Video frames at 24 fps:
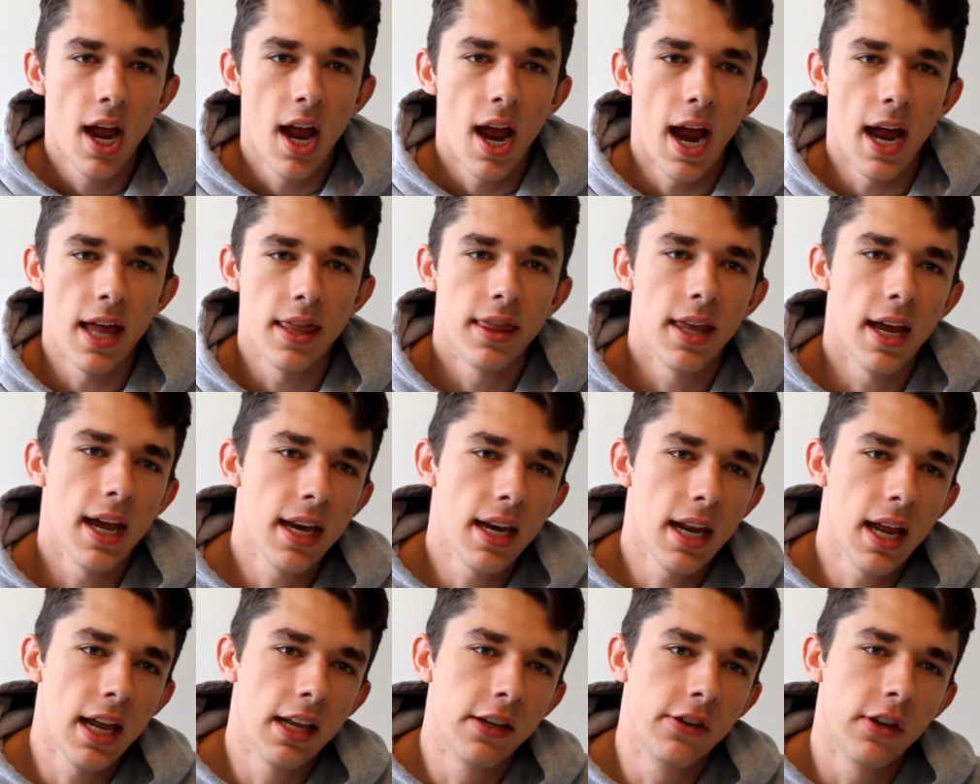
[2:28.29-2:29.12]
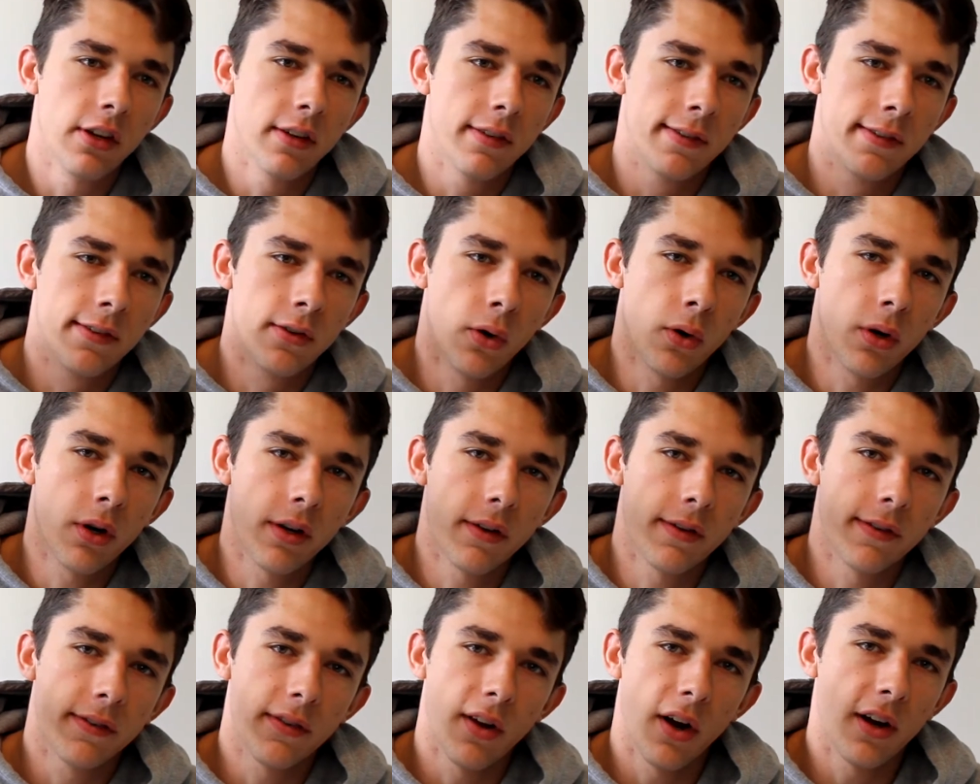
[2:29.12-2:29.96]
And then it just sort of
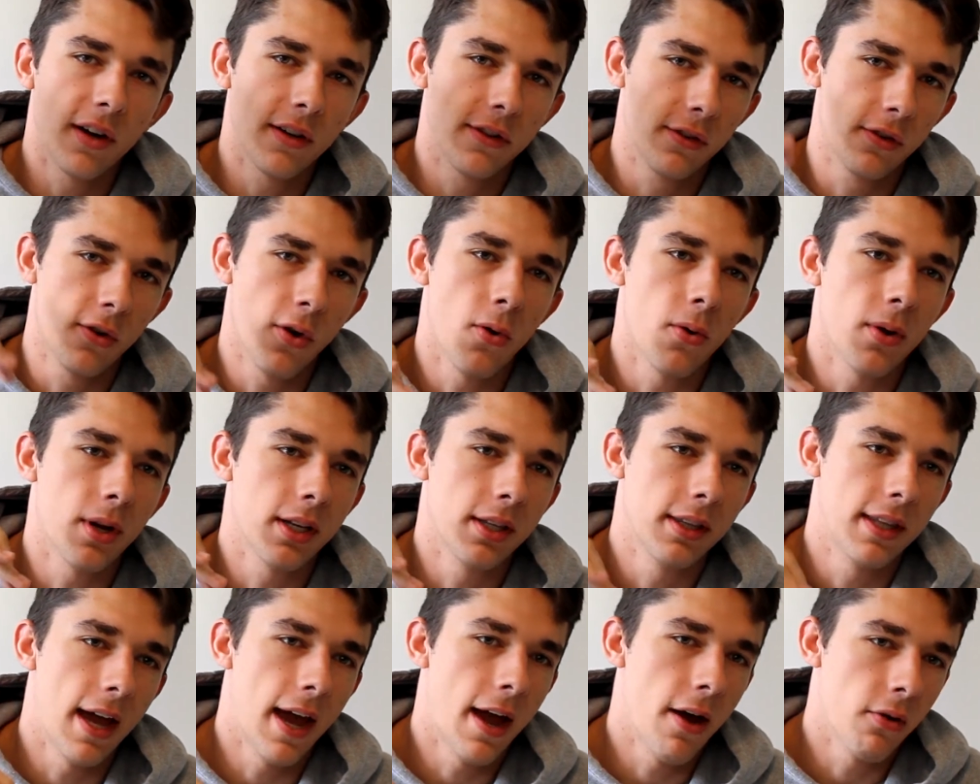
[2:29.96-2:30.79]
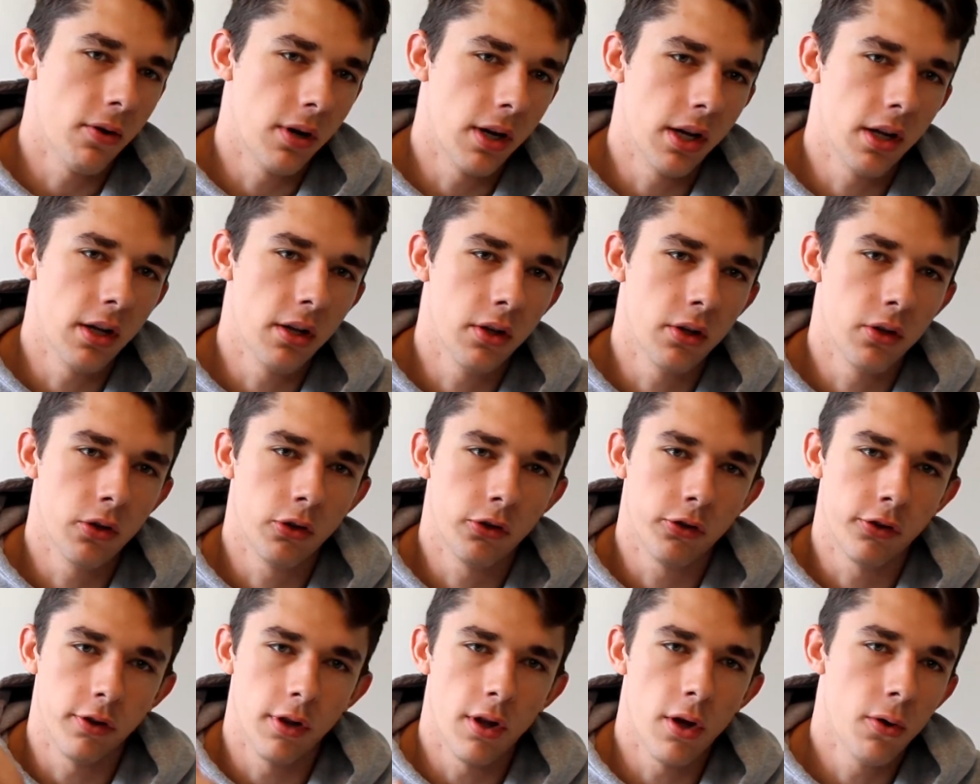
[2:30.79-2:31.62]
starts going downhill
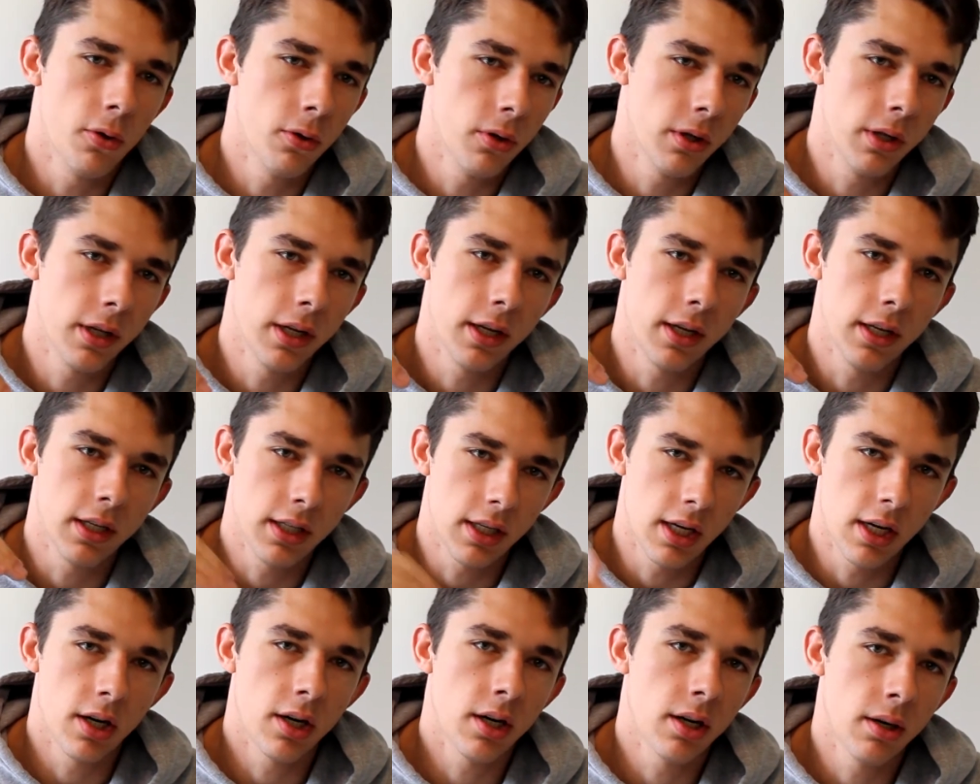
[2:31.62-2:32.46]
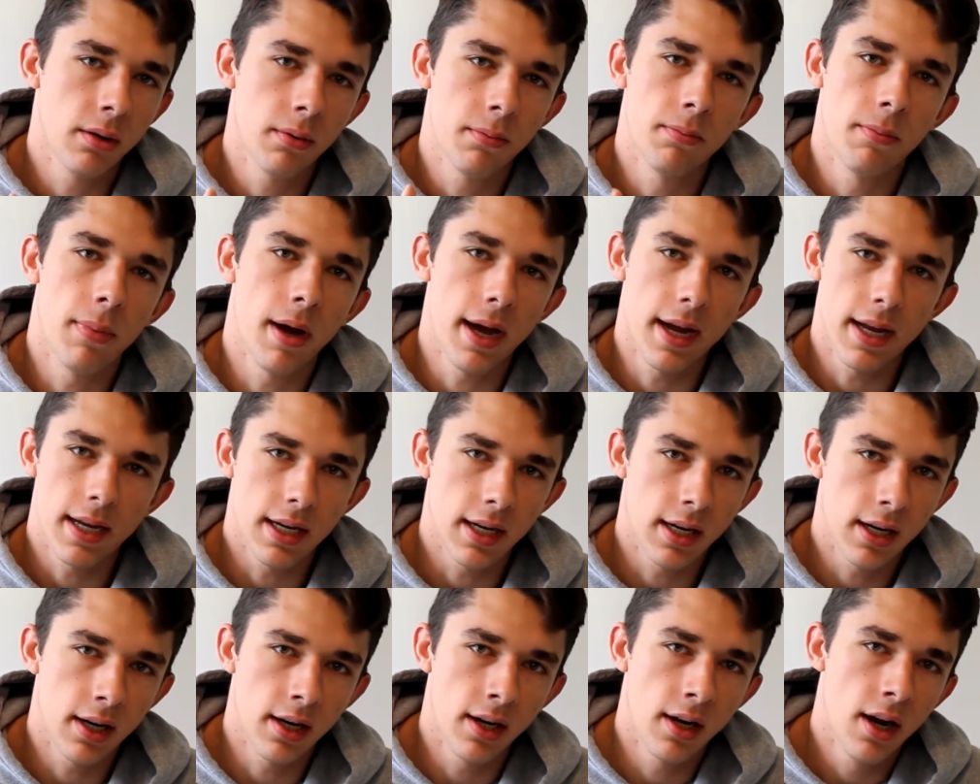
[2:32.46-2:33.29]
slowly year by
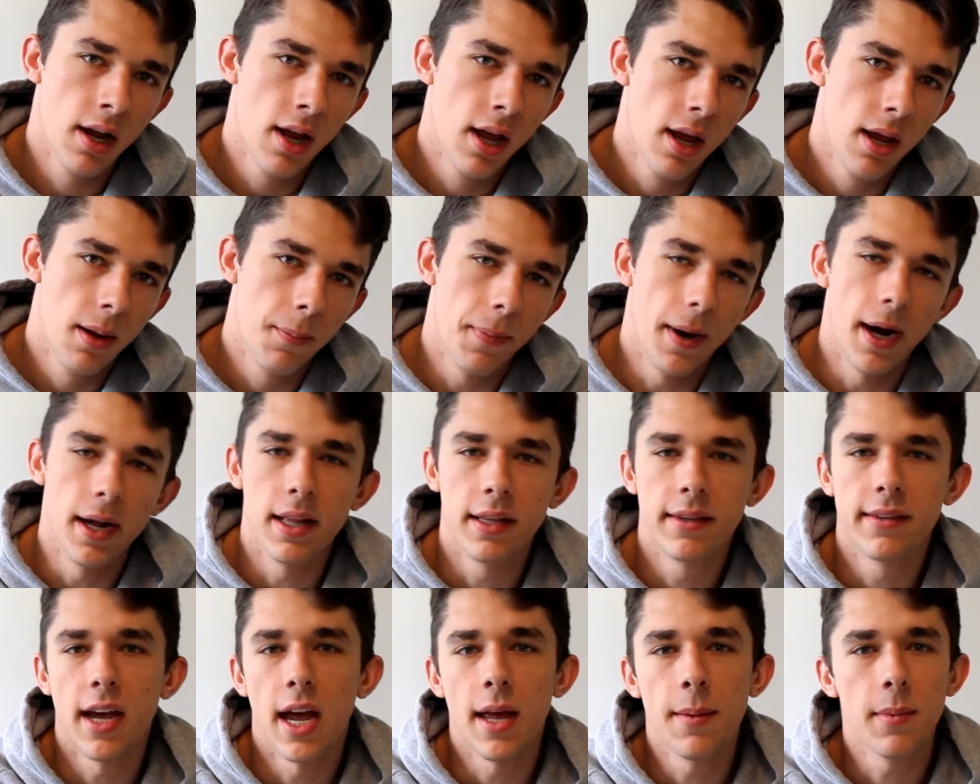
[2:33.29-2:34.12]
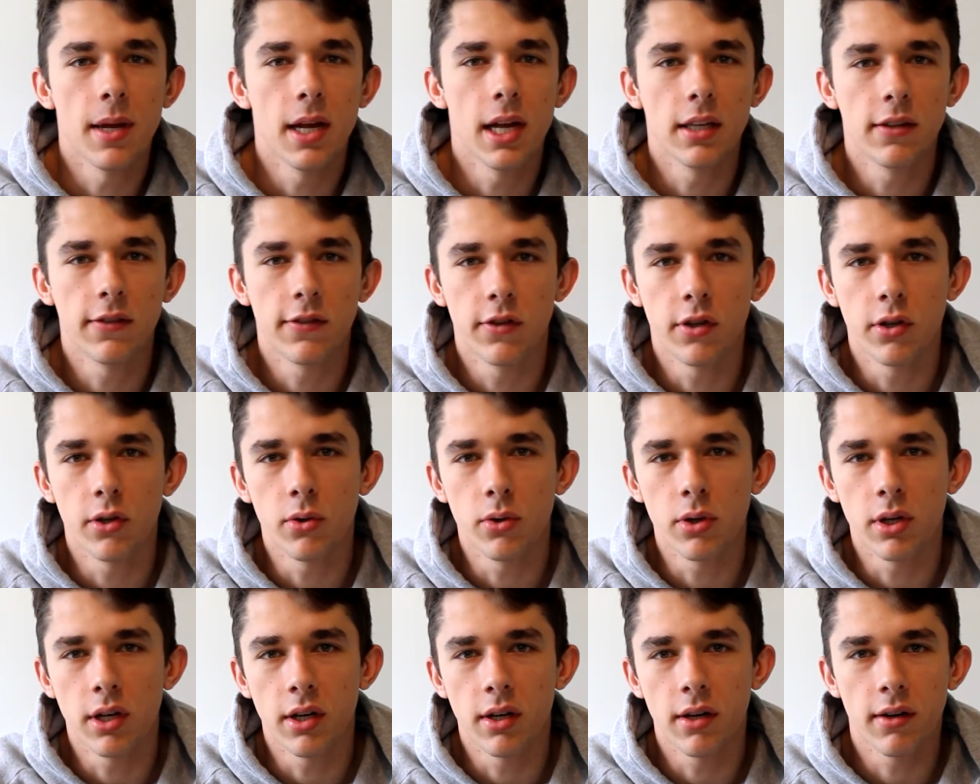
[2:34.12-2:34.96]
year by the time it hits two
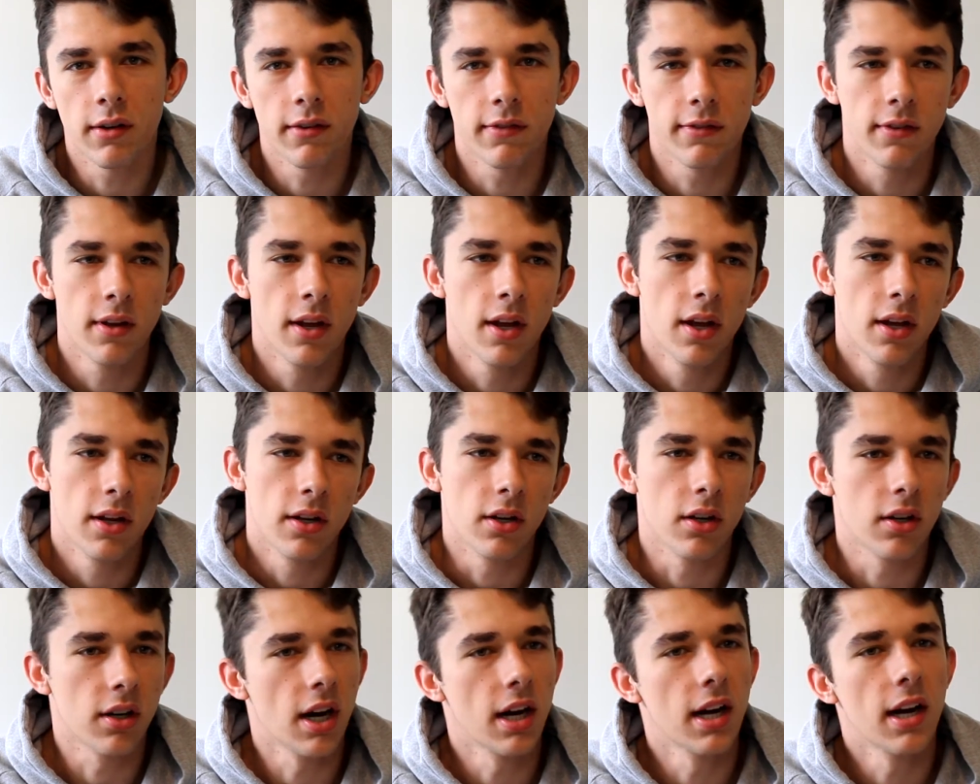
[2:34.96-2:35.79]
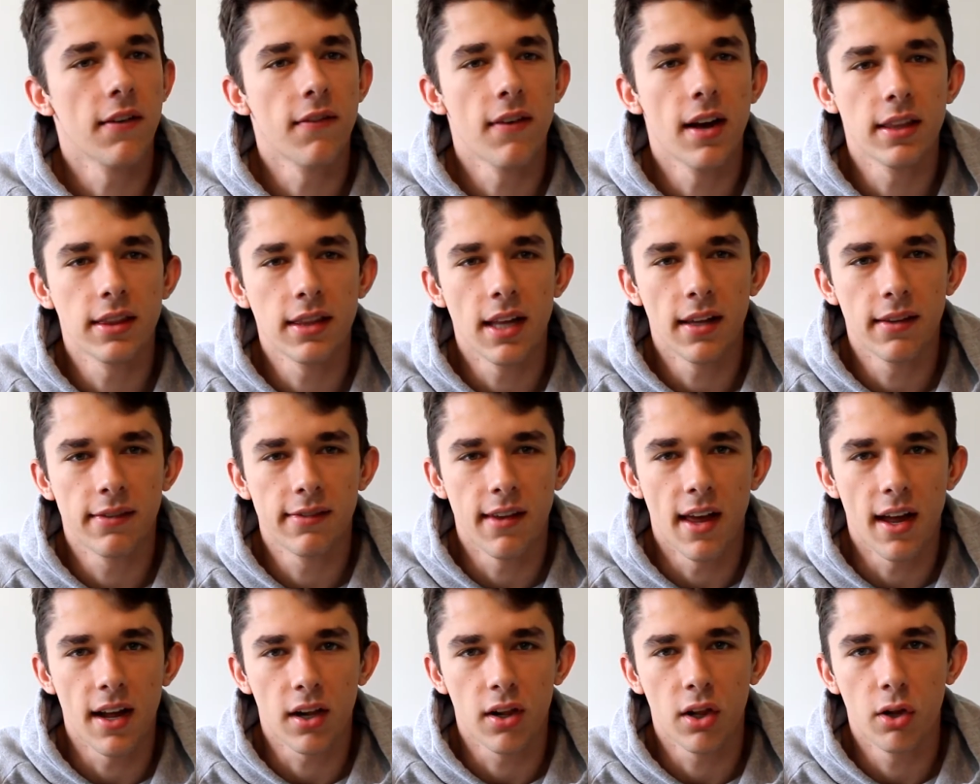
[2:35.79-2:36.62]
years, you're kind of at that
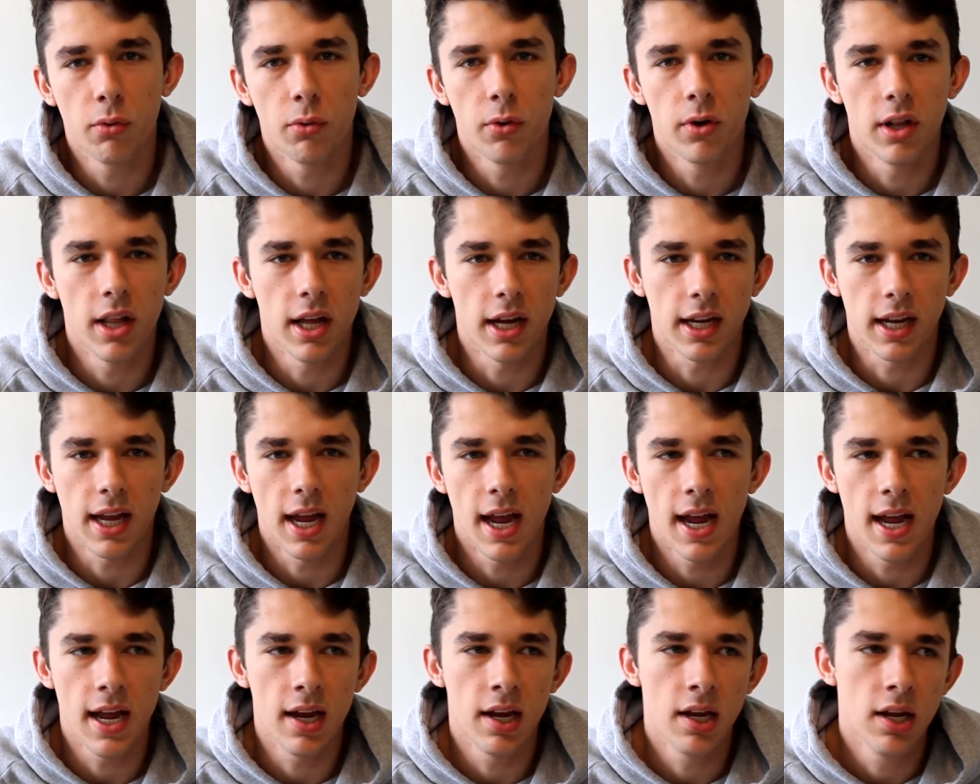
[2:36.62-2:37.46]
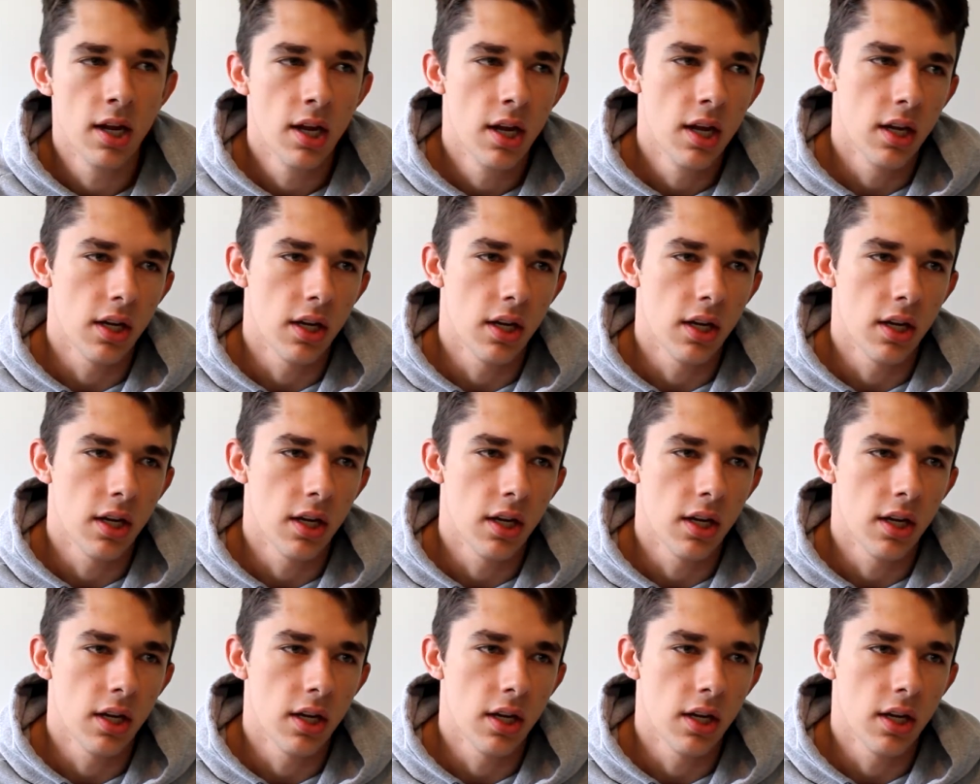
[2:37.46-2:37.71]
cycle where like, hey,